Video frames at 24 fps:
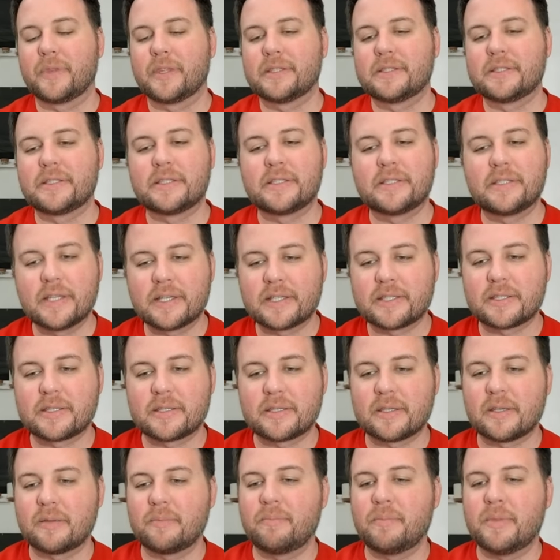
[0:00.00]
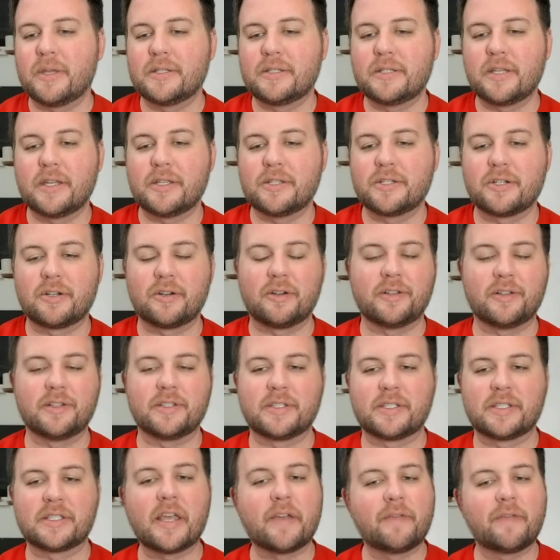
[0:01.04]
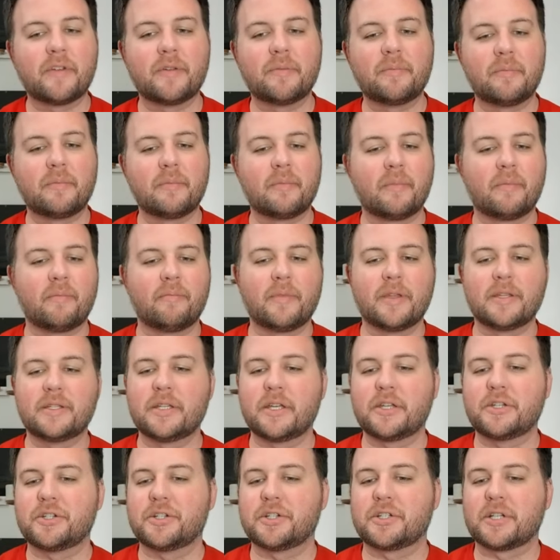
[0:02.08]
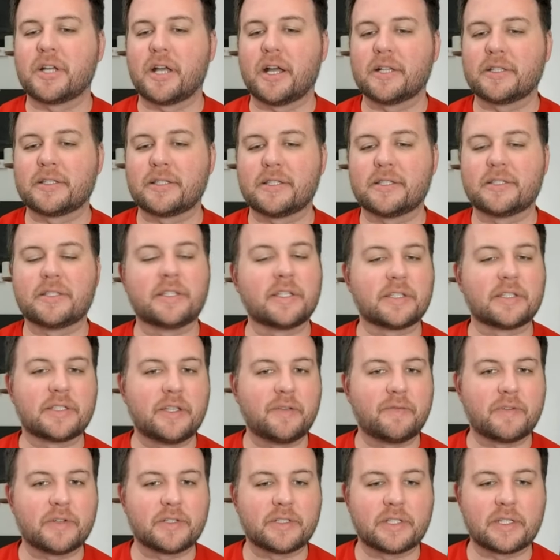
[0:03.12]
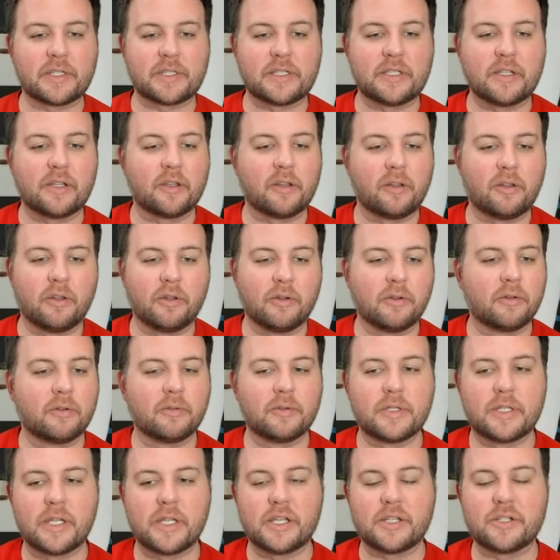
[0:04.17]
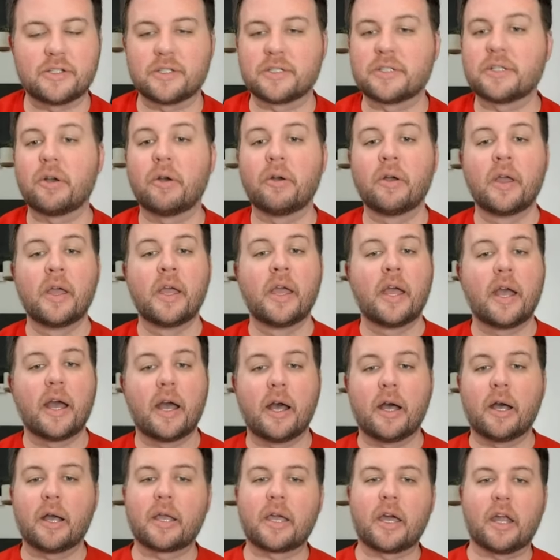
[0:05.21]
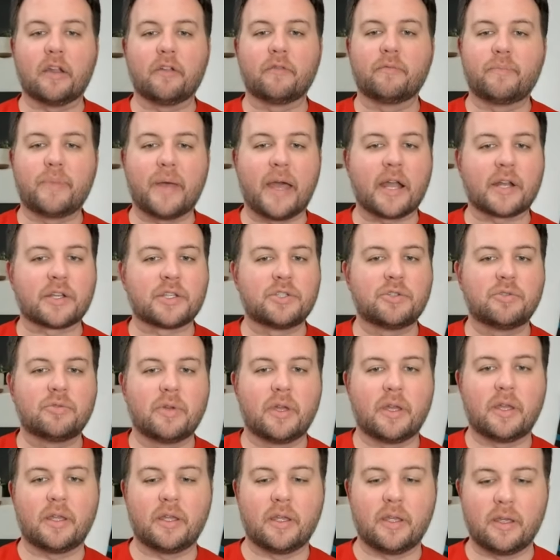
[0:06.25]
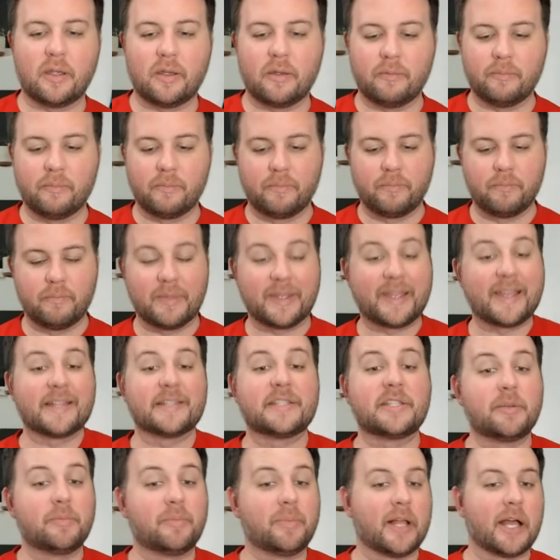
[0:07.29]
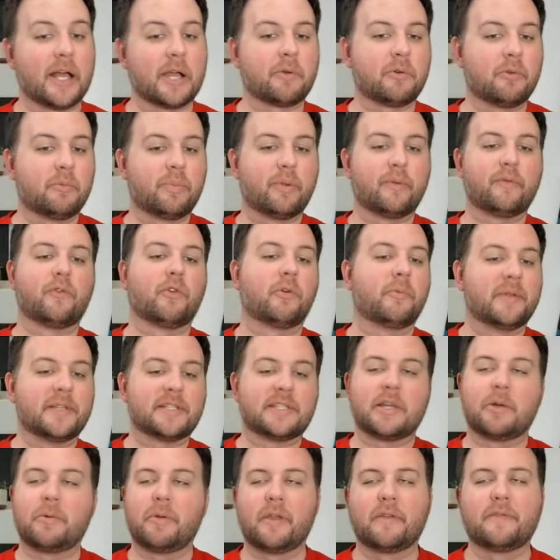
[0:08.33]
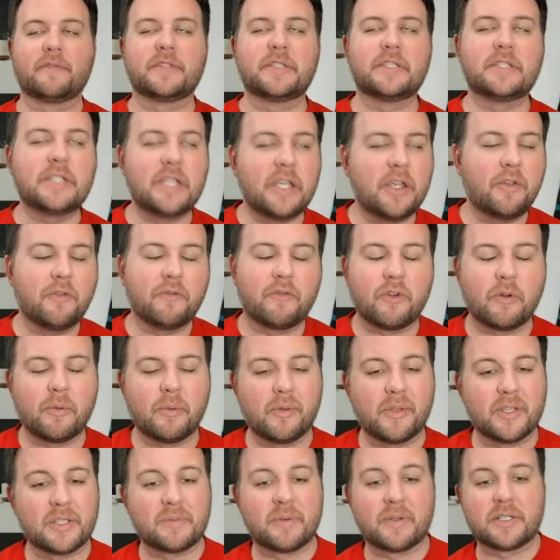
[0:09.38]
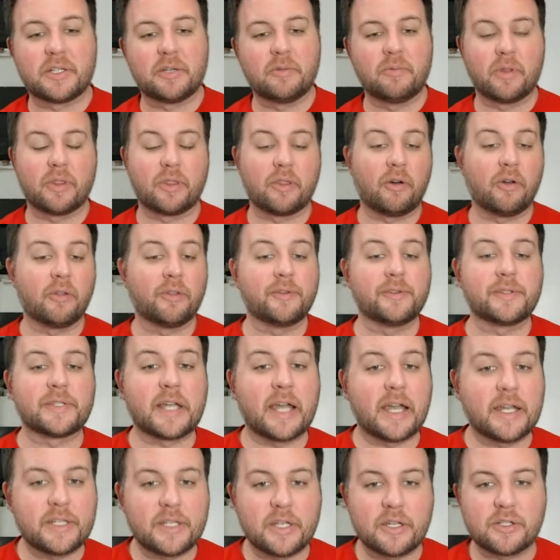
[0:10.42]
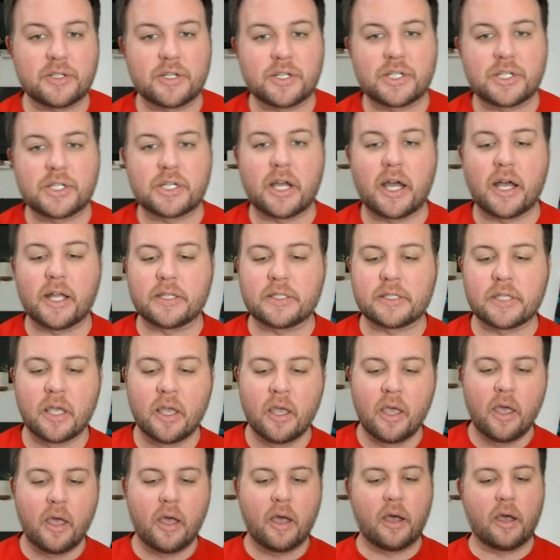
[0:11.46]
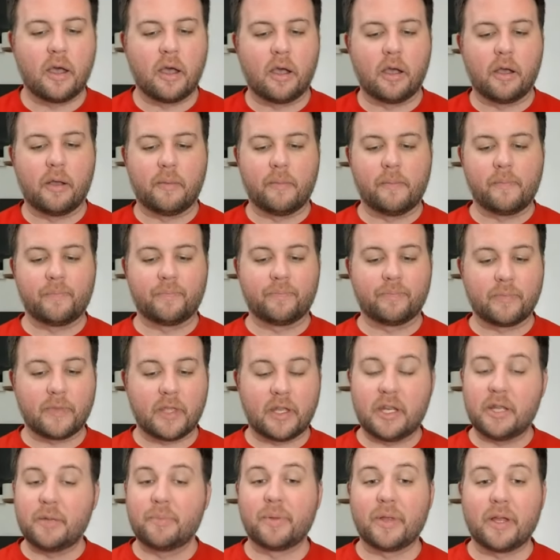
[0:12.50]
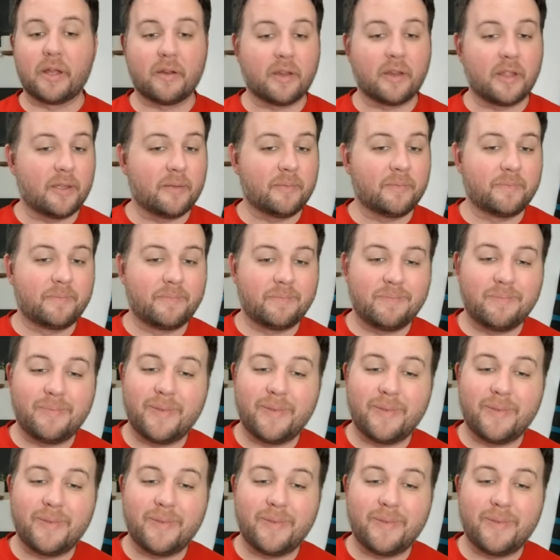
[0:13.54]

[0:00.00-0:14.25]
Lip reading: 6 mid danger on 7 mid danger shots, and 16 for 16 on the low danger. So kind of back to a Mackenzie Blackwood performance that we have seen from him, especially with all those high danger shots. And he